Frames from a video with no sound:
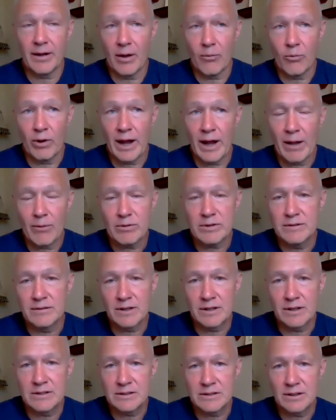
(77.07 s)
what I would
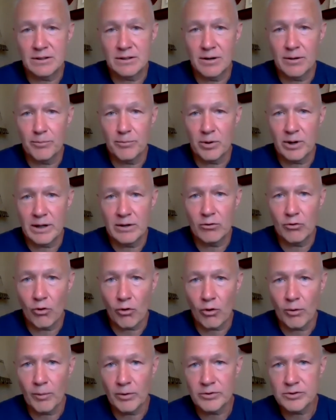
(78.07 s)
consider a pretty
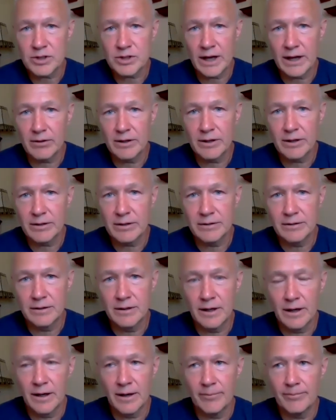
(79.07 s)
normal childhood.
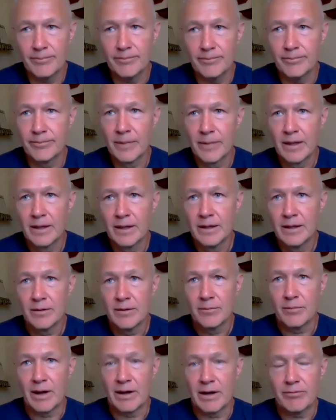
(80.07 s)

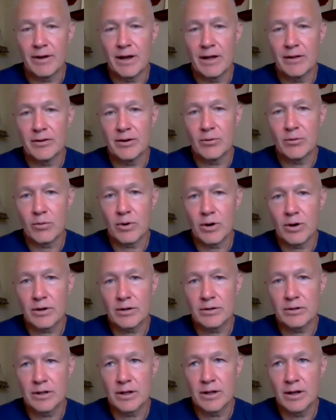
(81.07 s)
My father
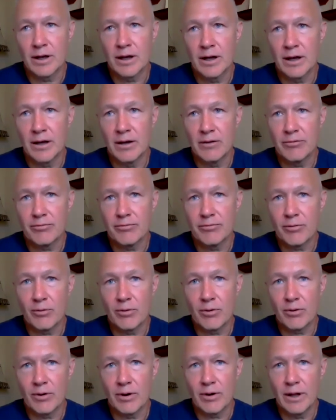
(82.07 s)
worked as
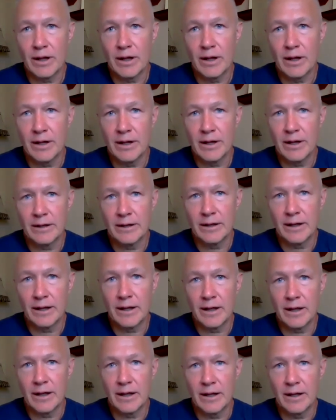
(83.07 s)
an
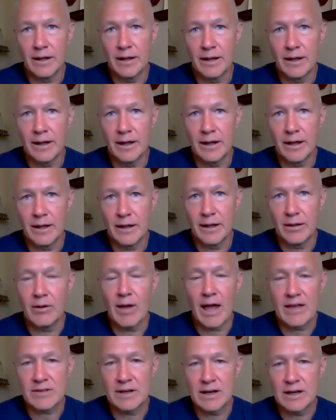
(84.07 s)

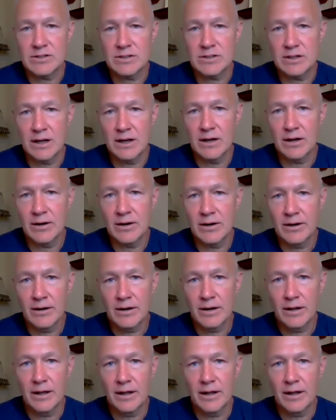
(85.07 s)
engineer